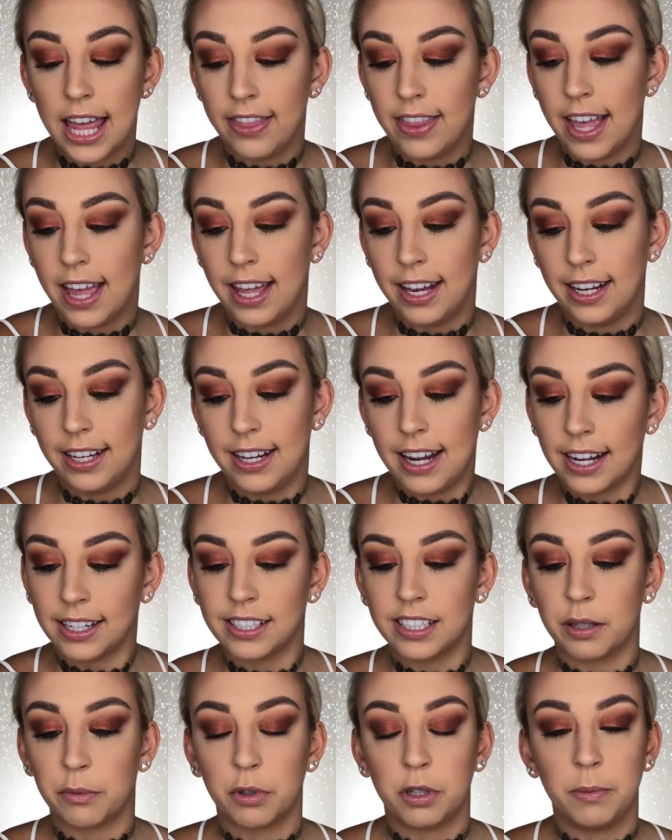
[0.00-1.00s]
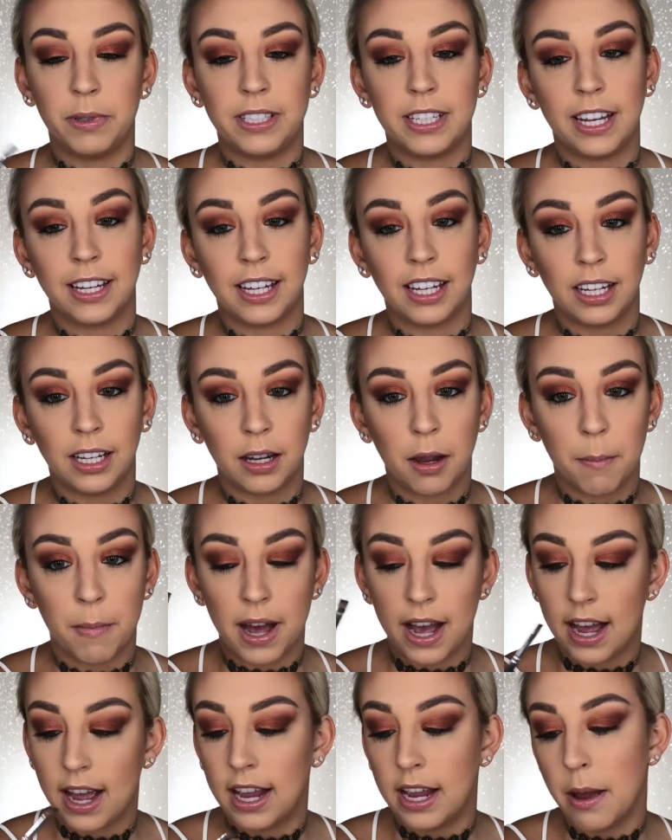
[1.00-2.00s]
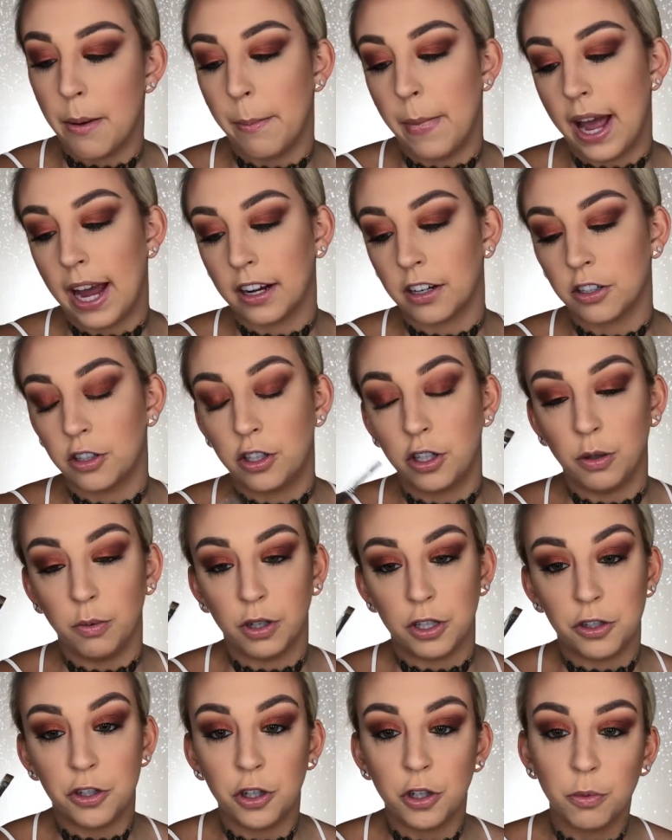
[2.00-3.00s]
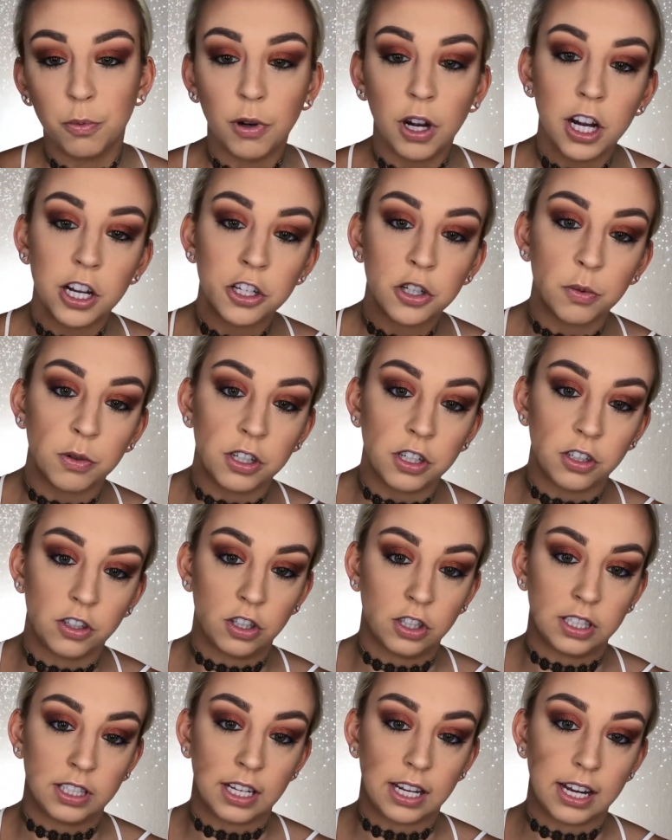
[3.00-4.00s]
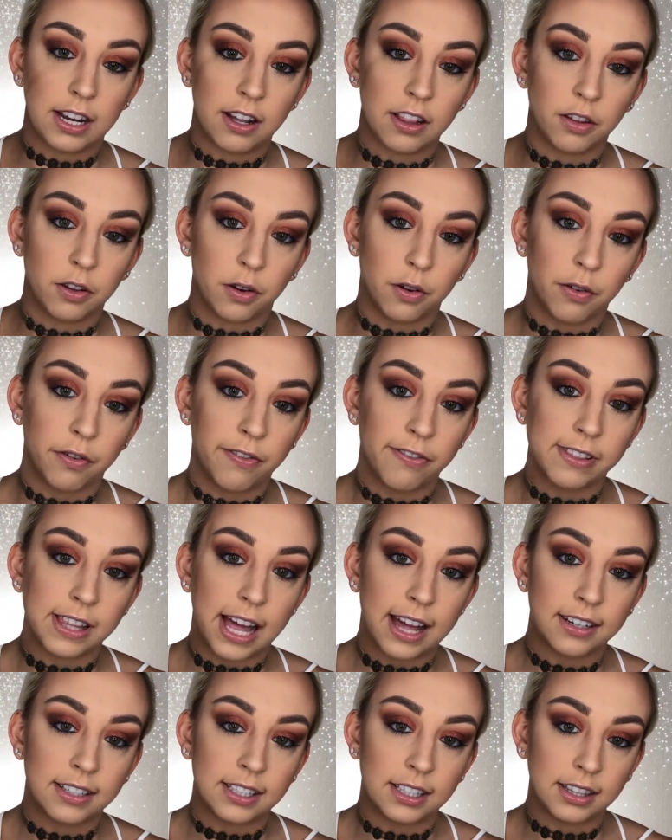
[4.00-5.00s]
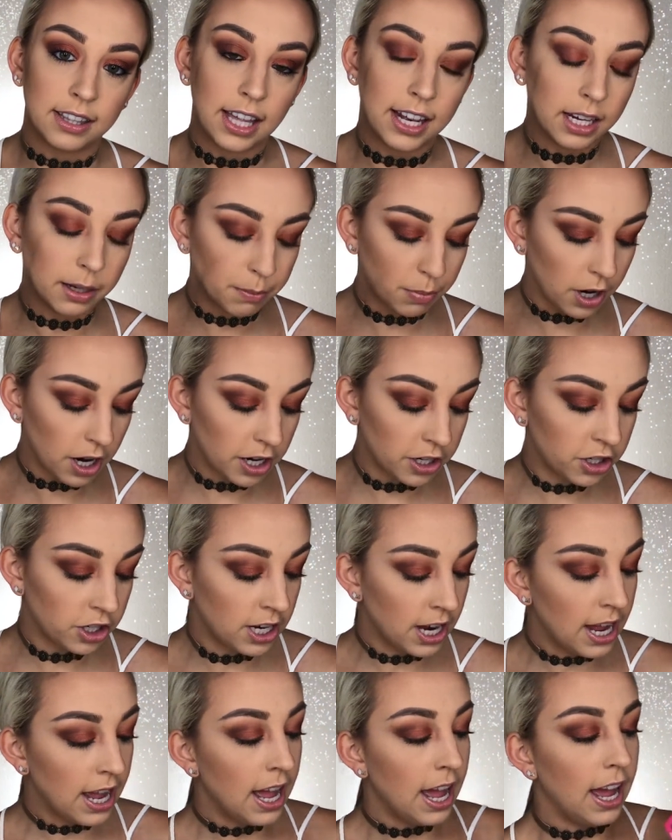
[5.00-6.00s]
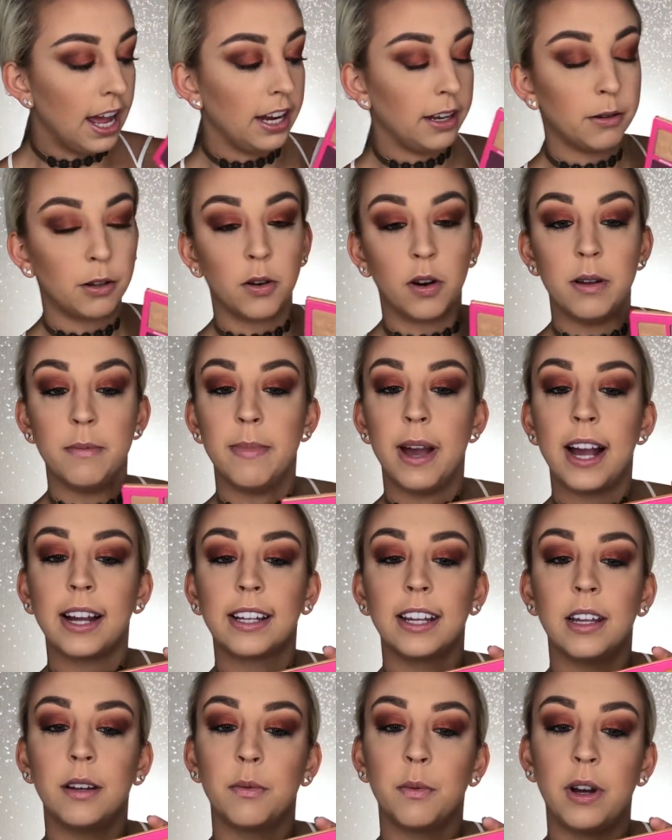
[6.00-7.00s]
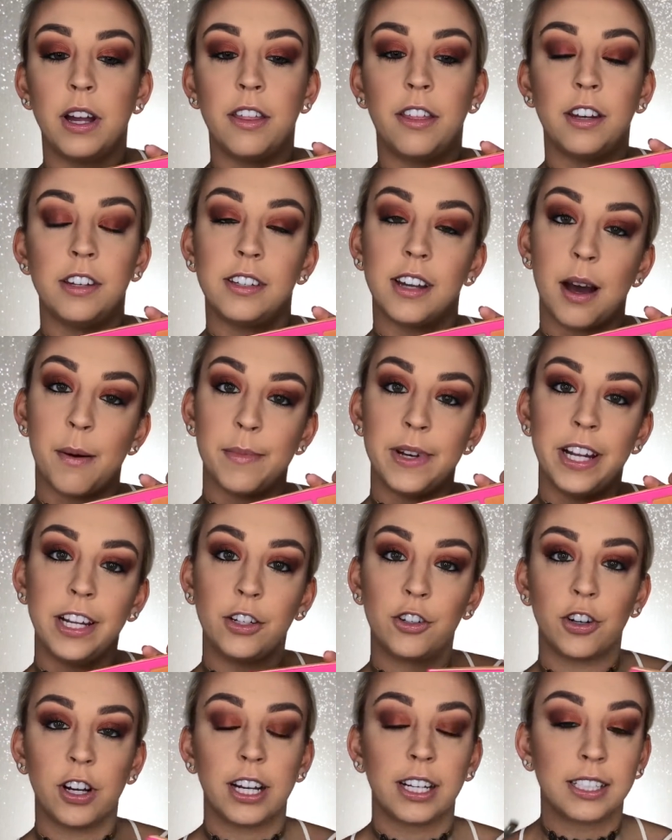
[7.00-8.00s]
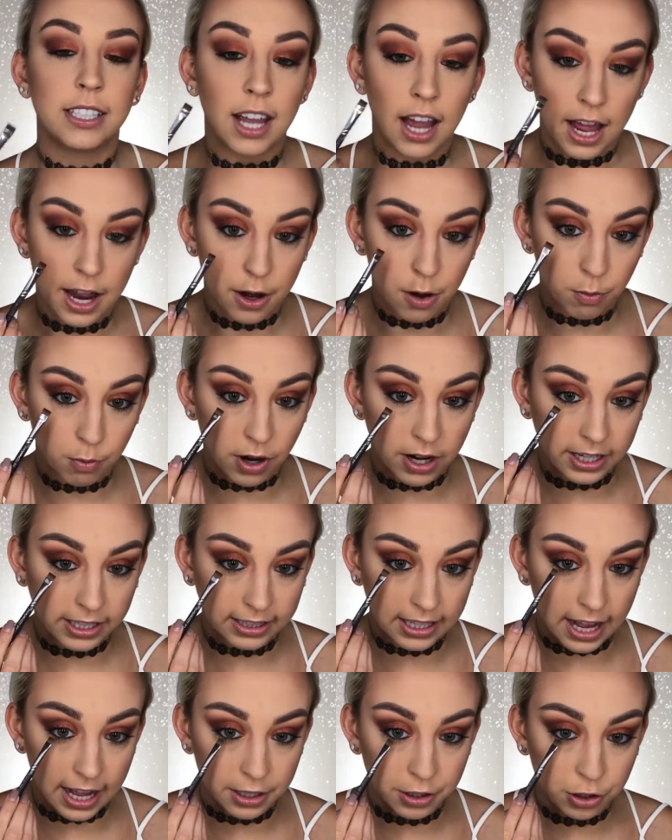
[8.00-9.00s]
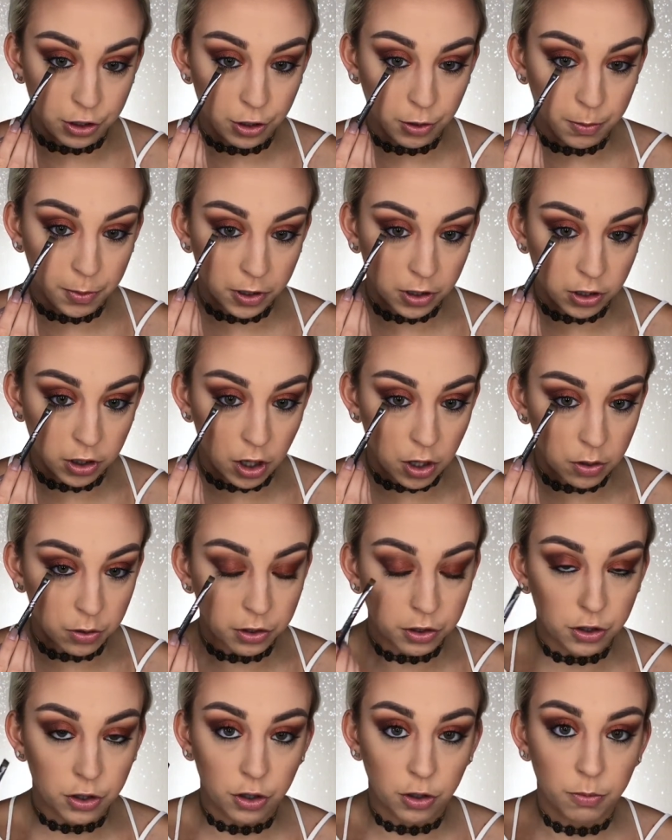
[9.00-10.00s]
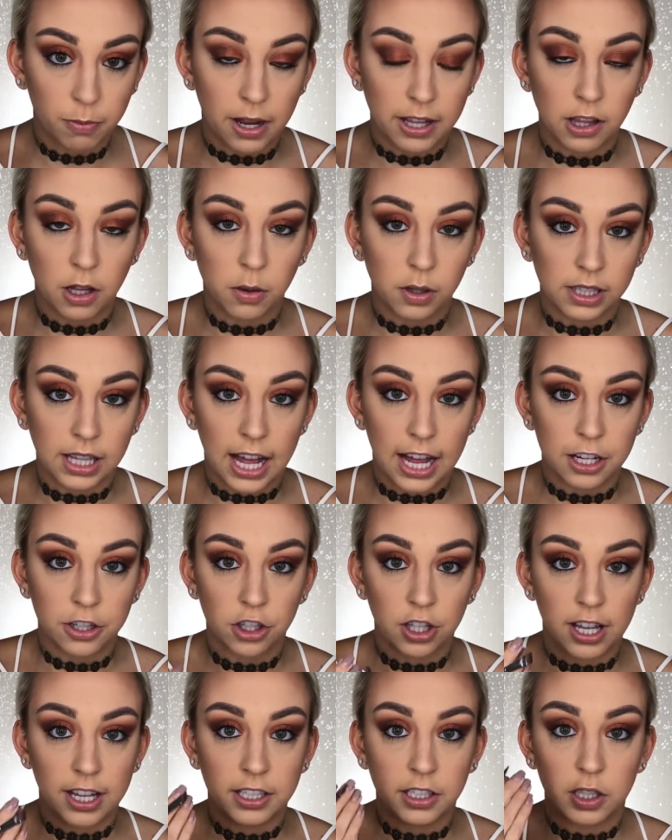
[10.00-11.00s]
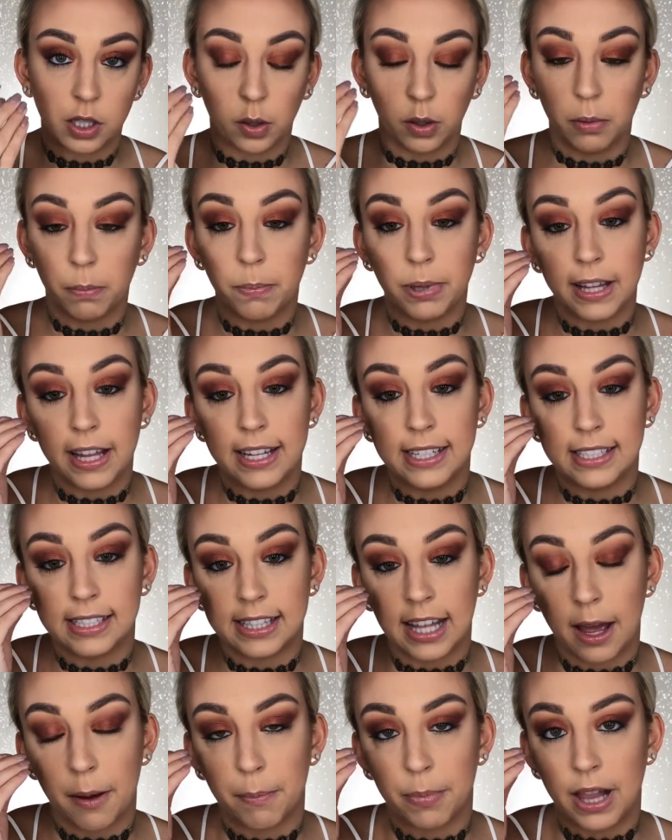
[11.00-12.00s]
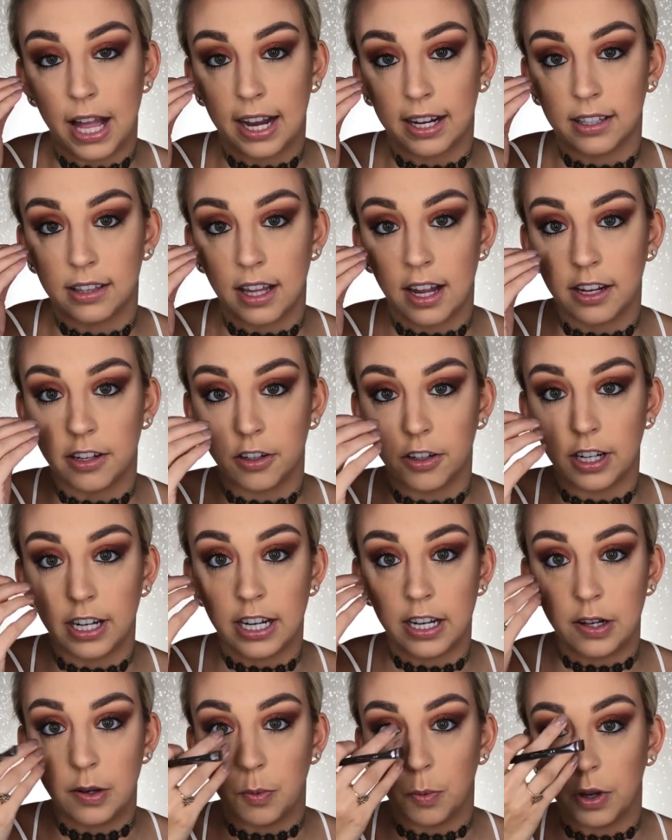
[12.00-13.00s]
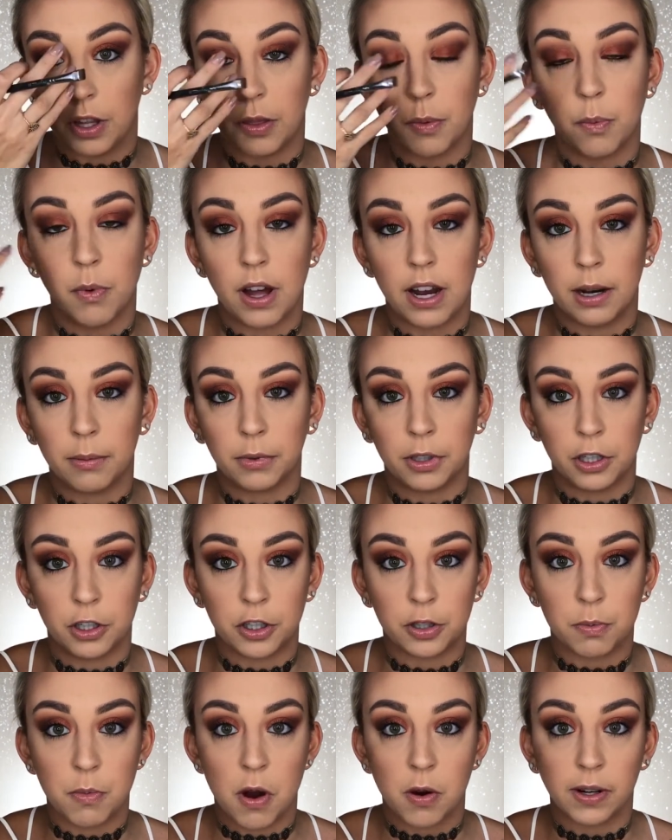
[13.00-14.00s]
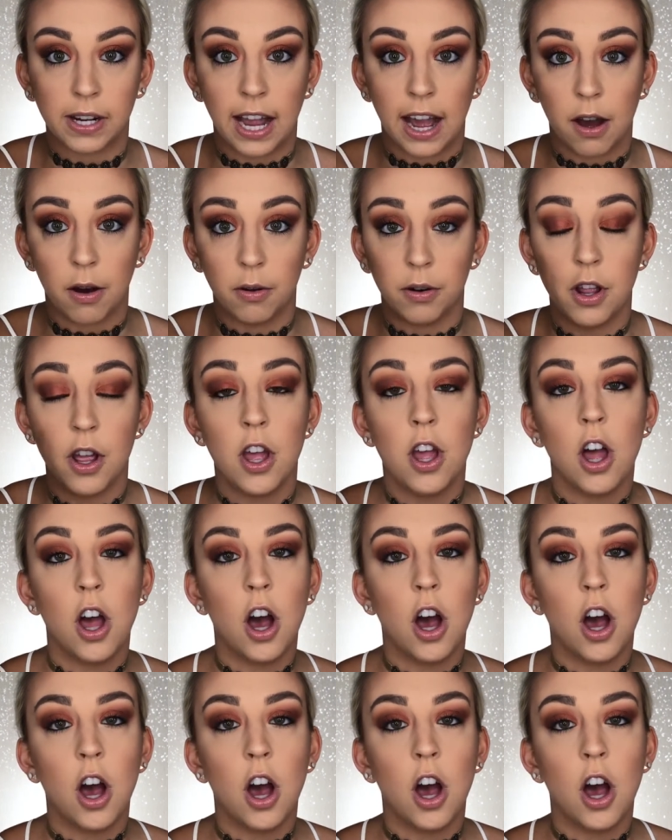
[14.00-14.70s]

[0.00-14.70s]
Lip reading: And then next I'm going to be taking my MAC 212 brush, which is just a little flat synthetic brush, and going back in with Dominatrix and running that super close to my lower lash line so it blends that black liner in with what I'm going to smoke out